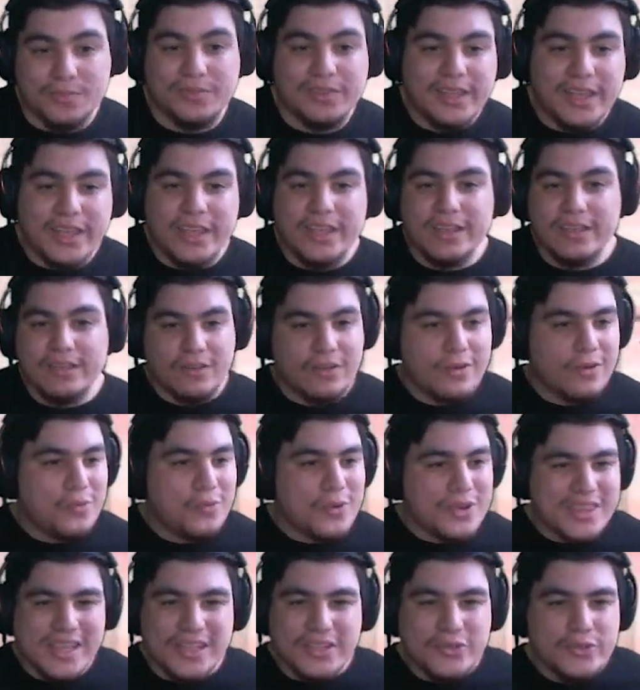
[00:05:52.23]
play
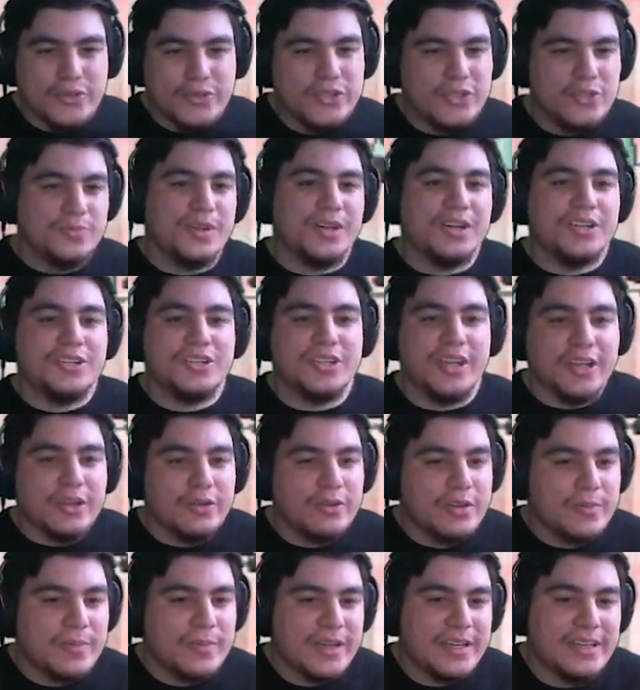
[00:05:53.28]
with that too, too much. I go
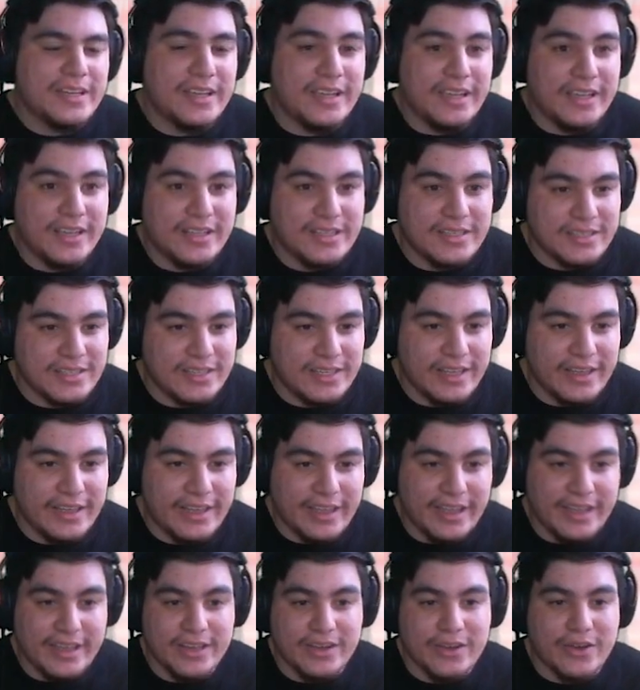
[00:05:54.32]
into my Diancie,
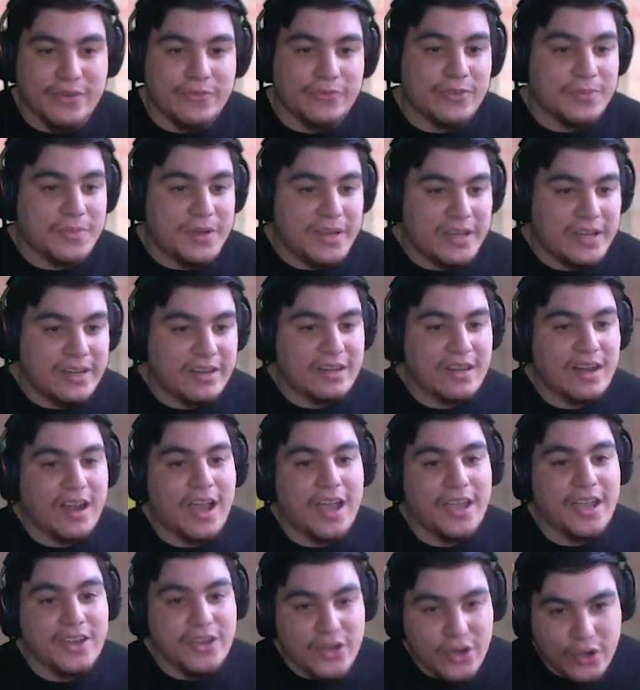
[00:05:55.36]
and from here,
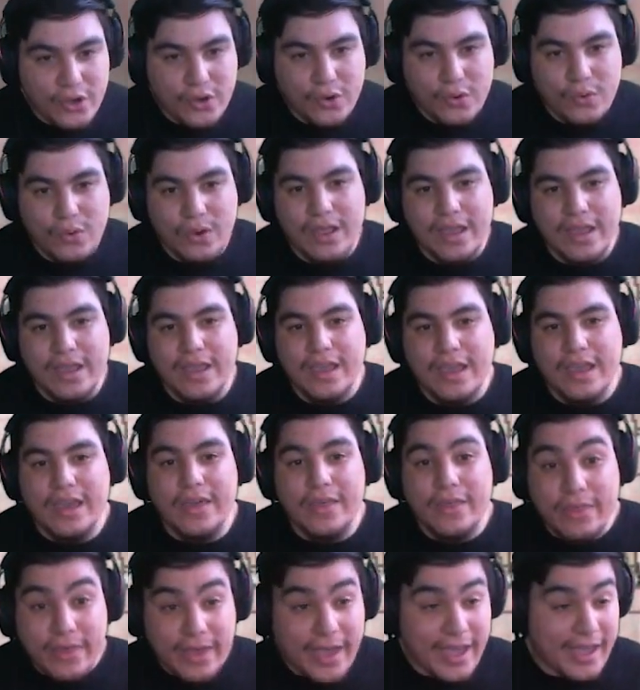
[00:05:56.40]
I know
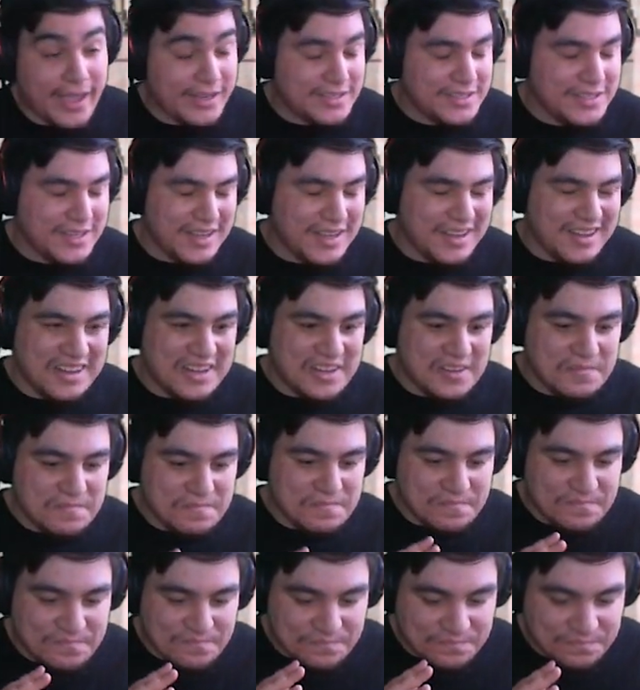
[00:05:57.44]
that...
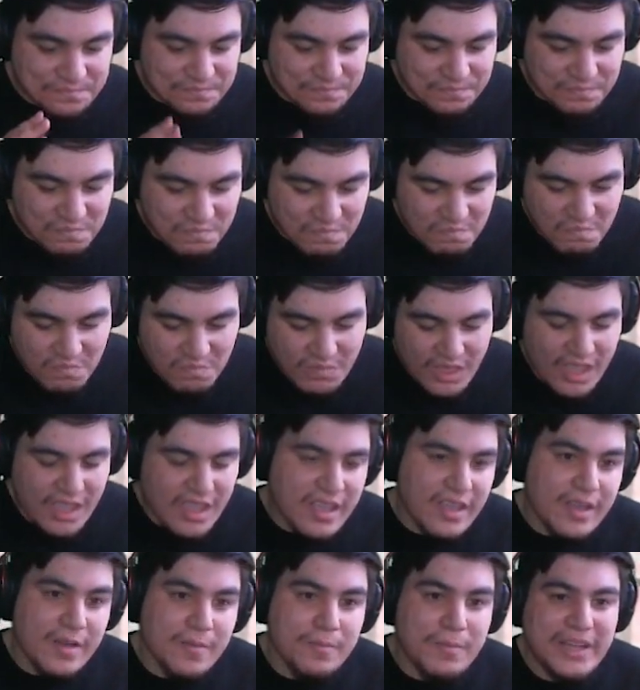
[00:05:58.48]
Um,
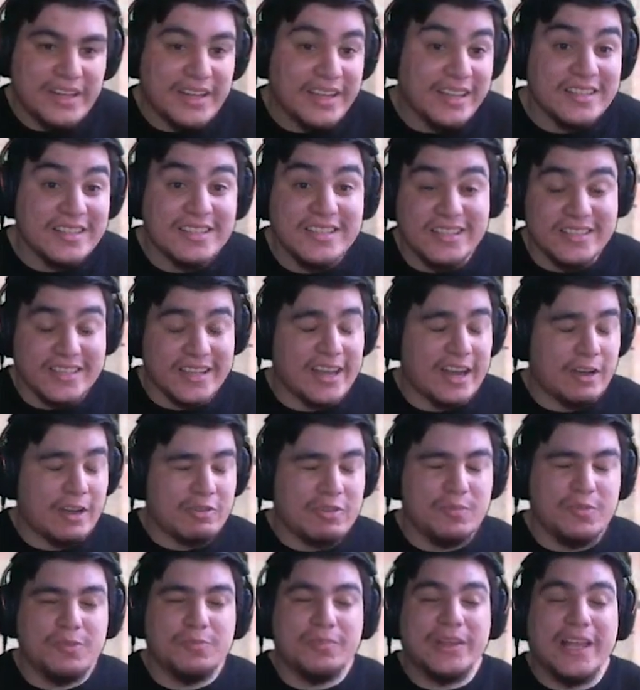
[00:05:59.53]
my Diancie can take it out with
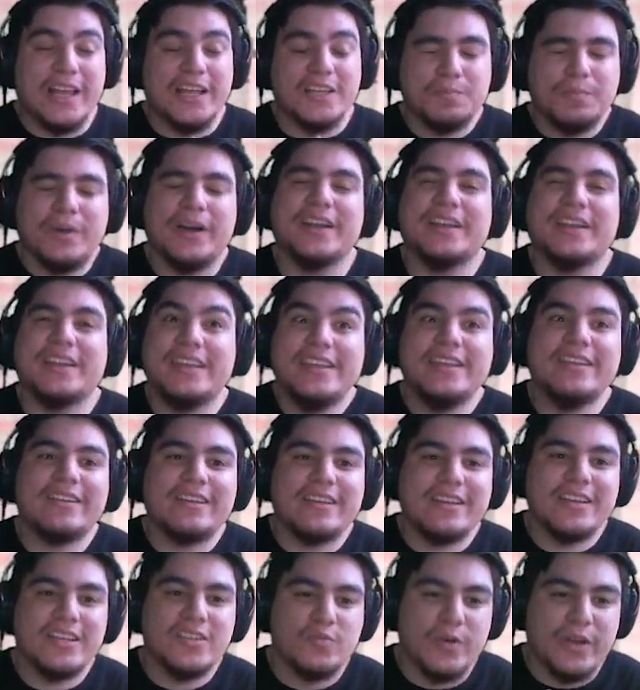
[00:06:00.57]
a Moonblast. But here
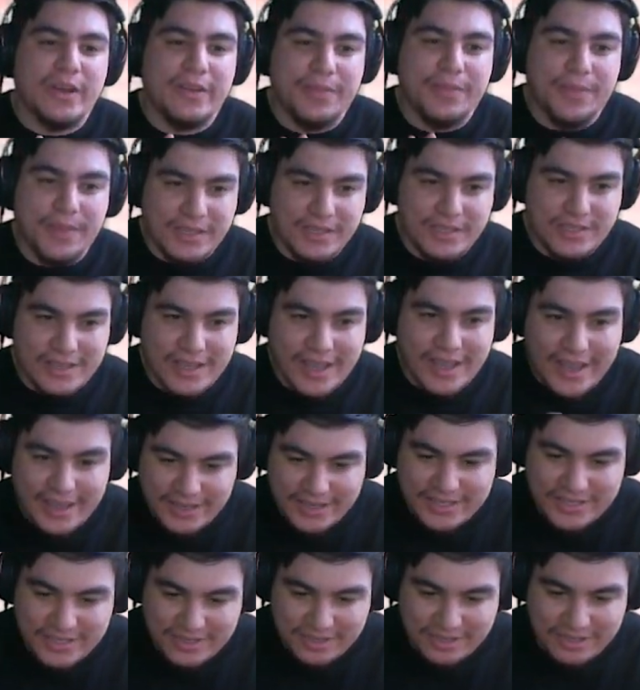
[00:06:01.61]
is where things kind
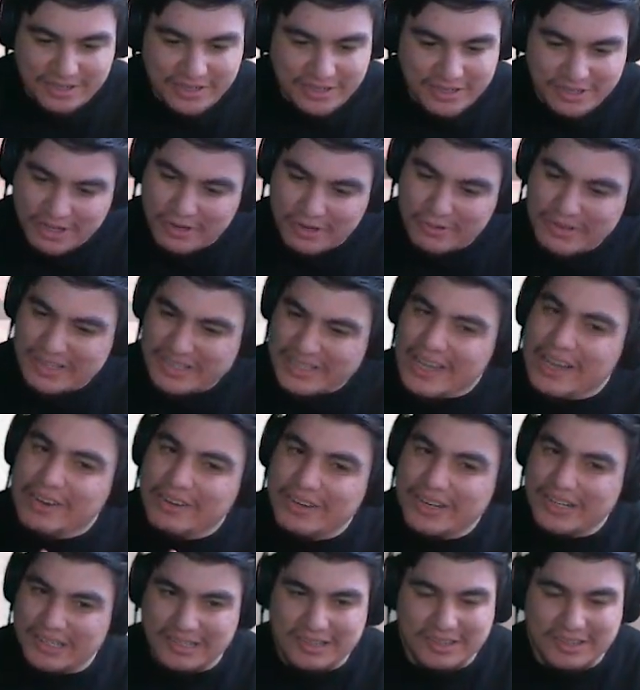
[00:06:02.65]
of start going downhill